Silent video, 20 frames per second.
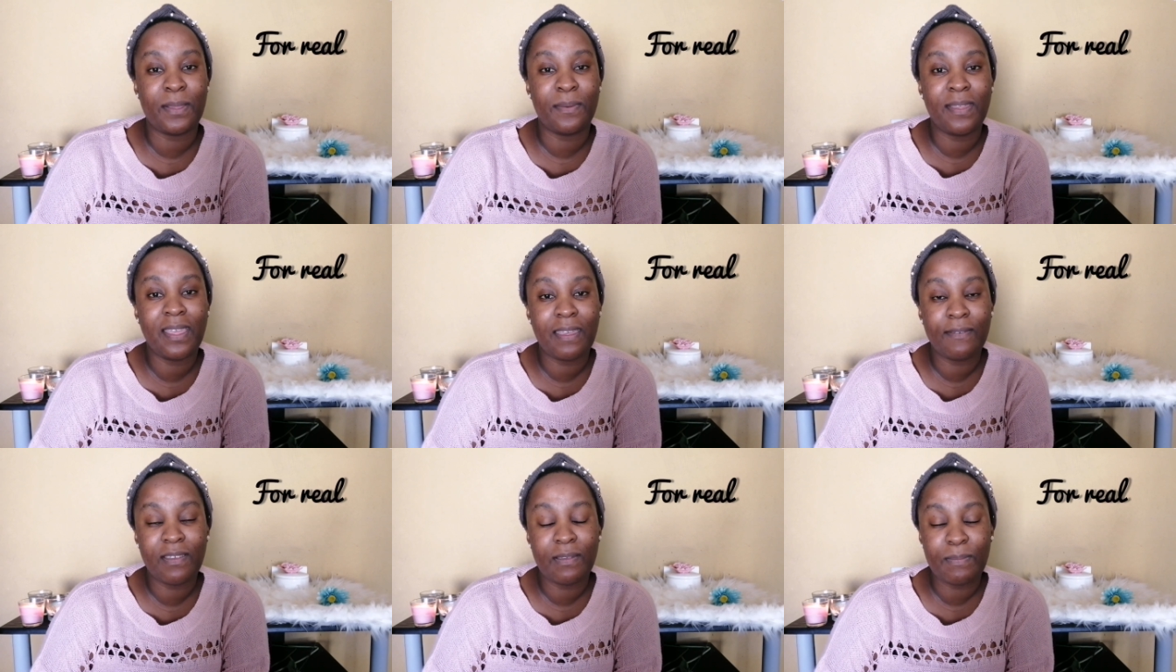they
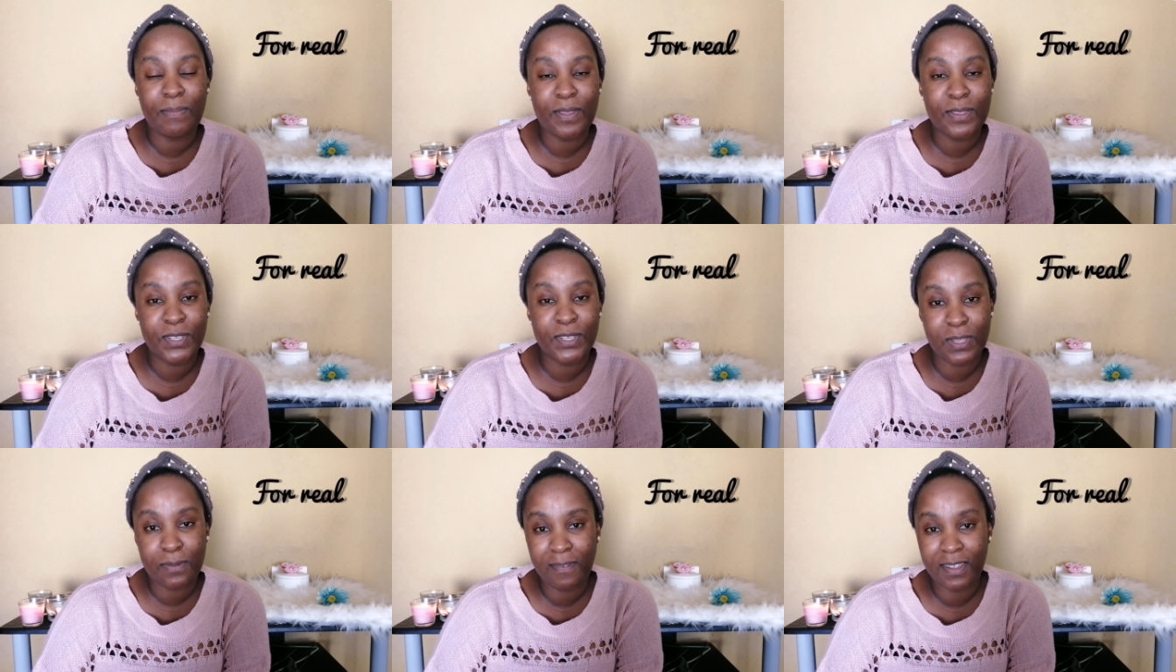were giving
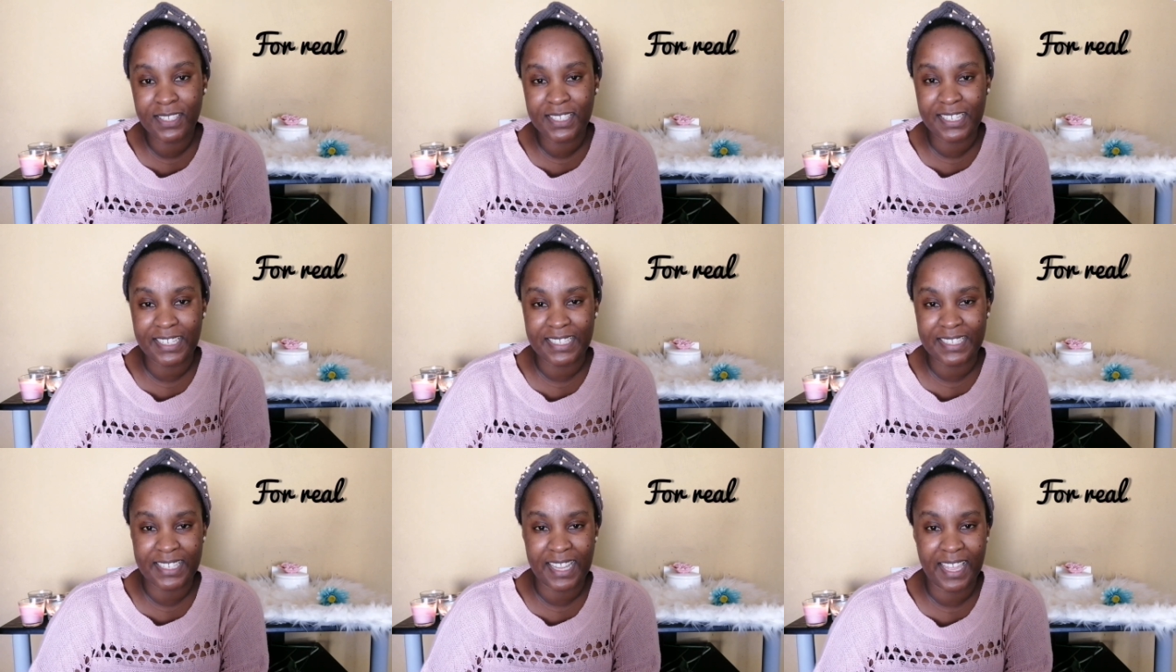me so
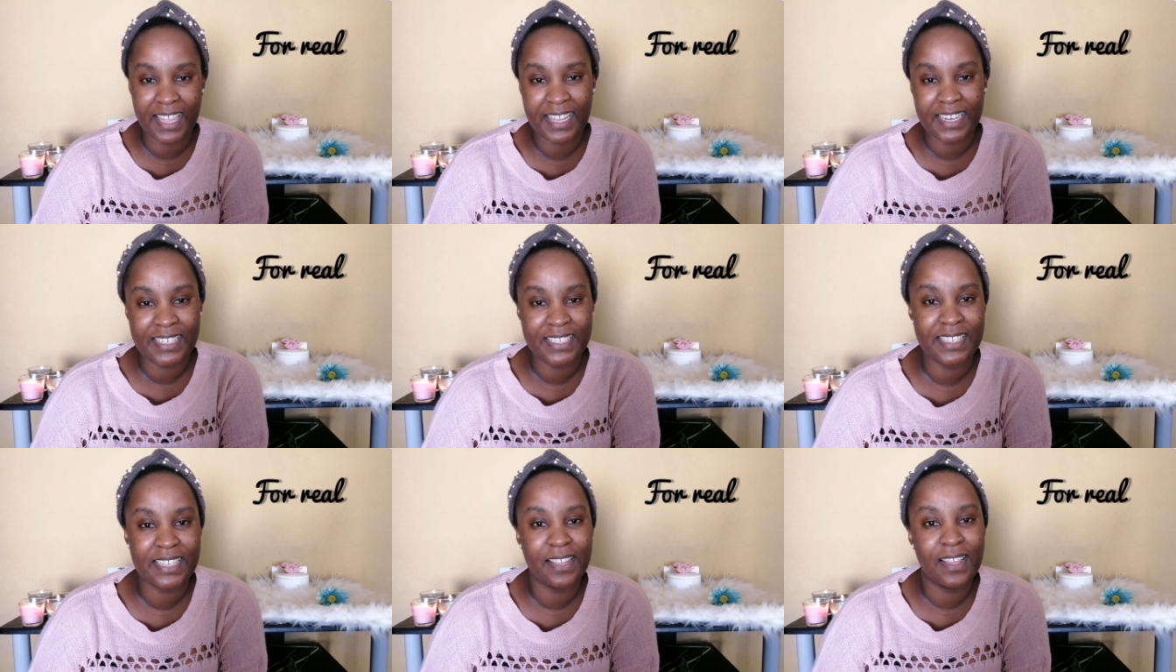much
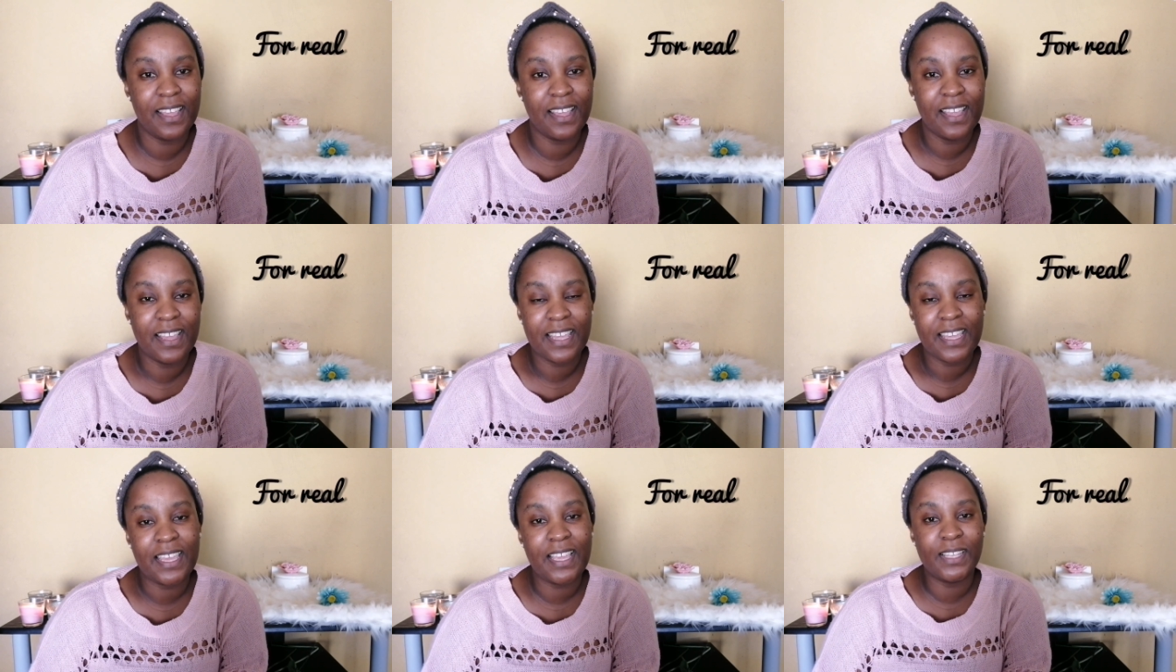anxiety.
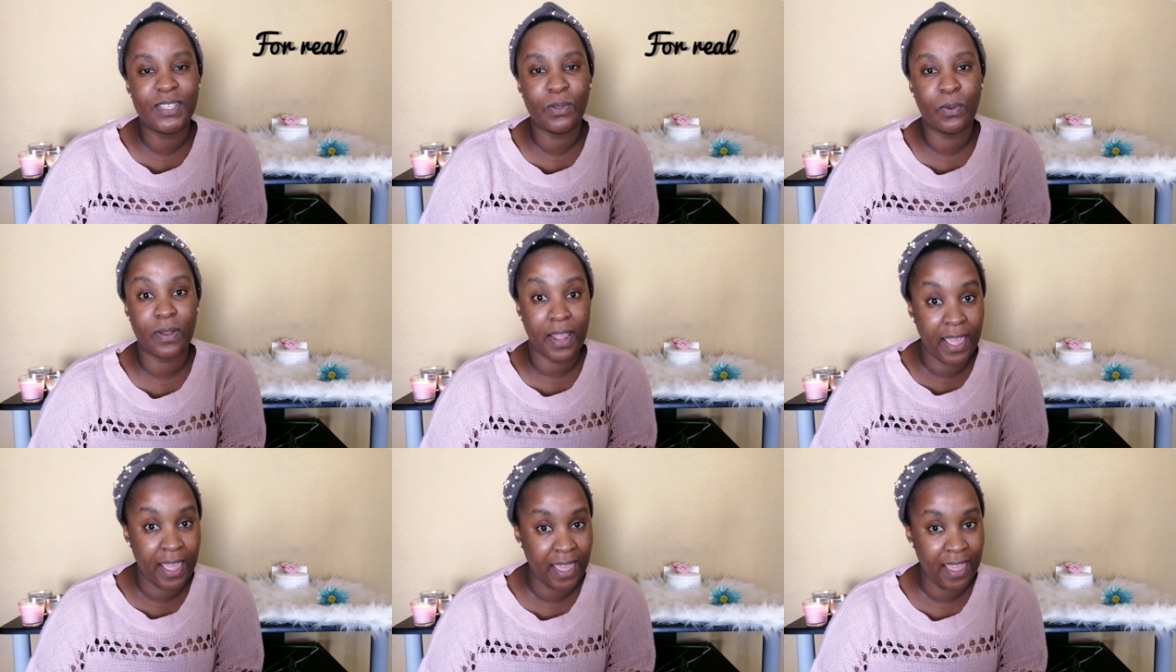He
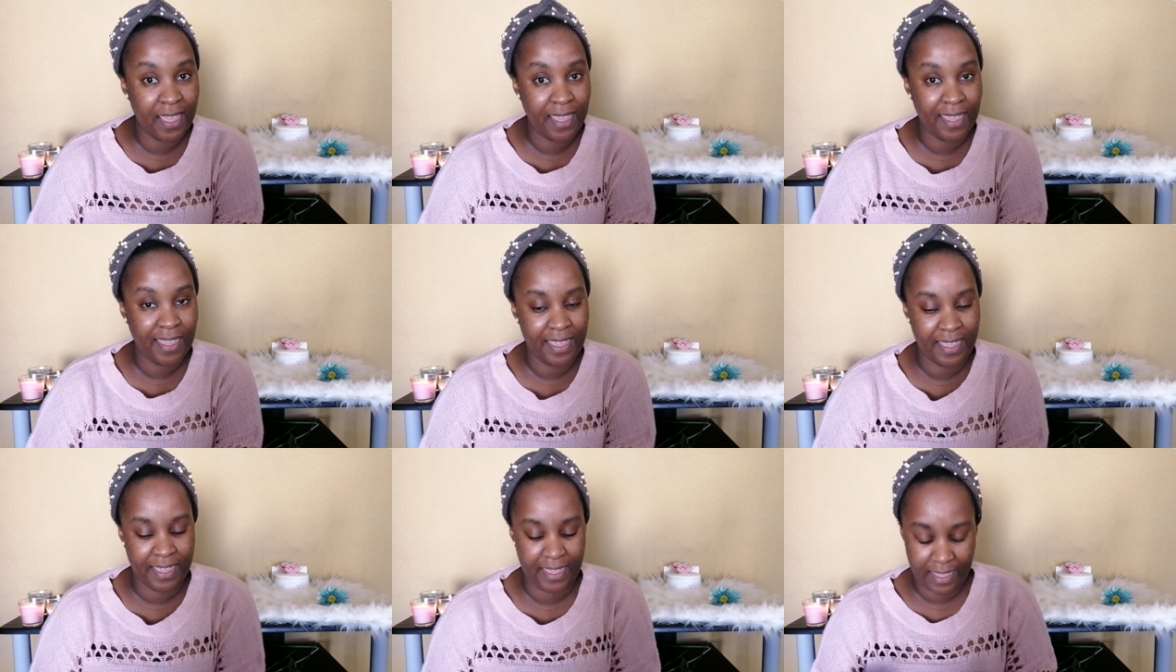thought,
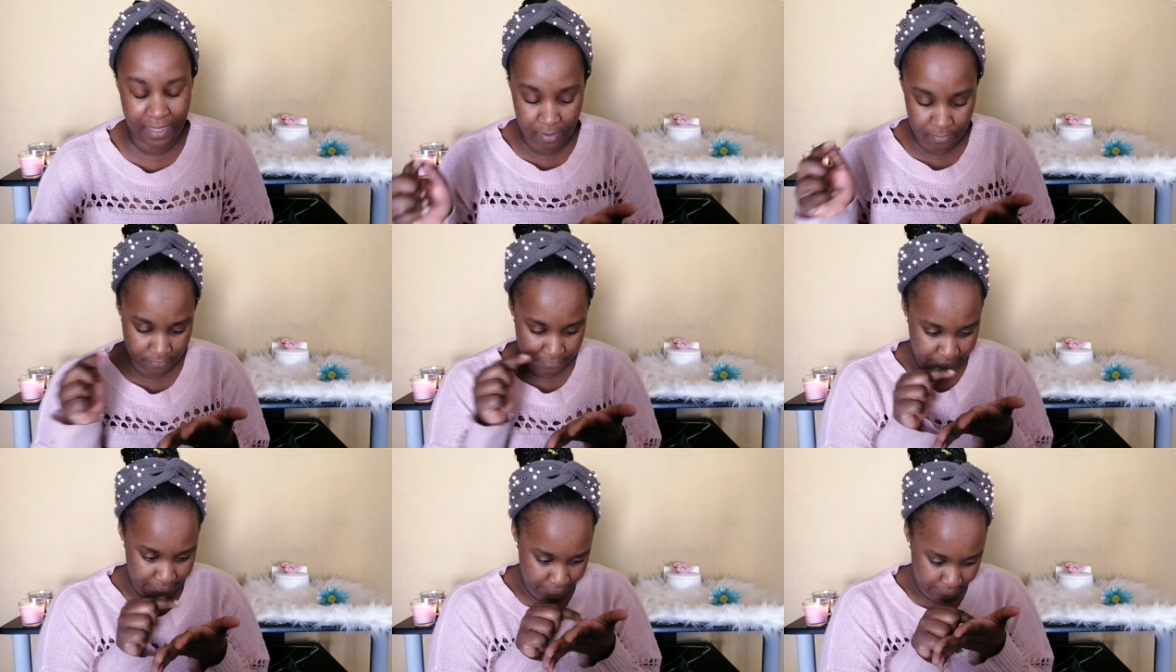
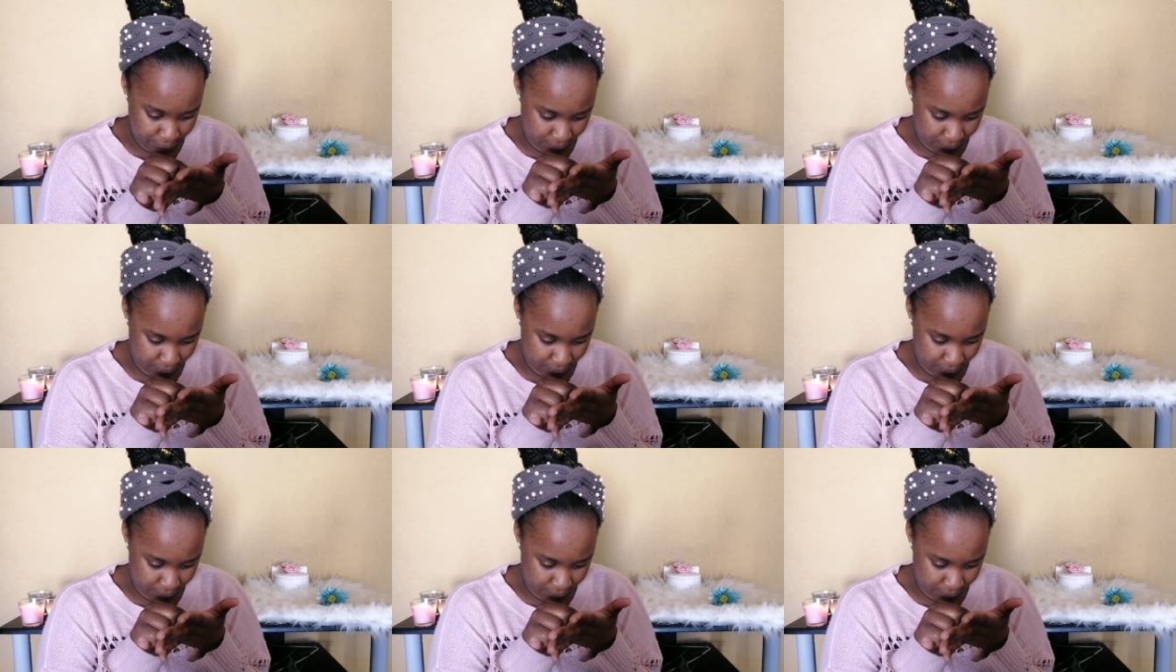hey,